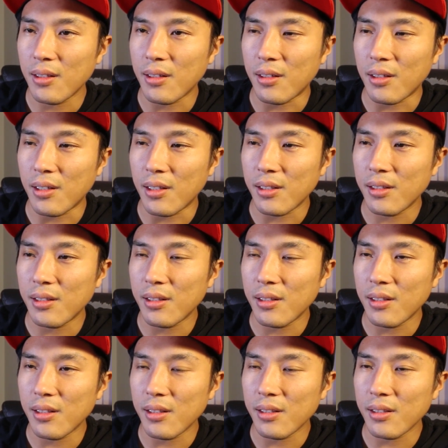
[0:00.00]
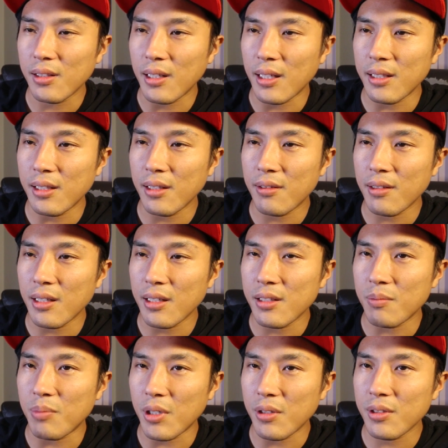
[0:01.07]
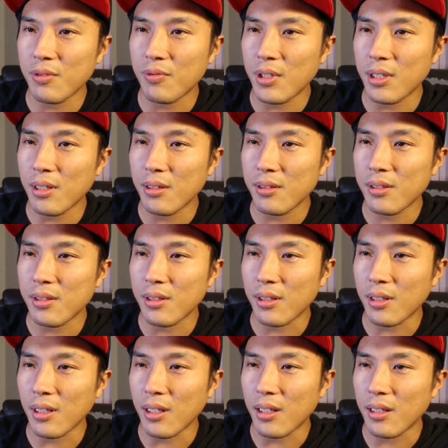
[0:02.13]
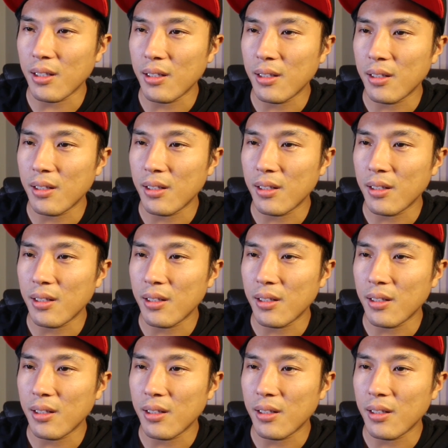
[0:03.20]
Alright. Ending credits, bonus videos? Okay.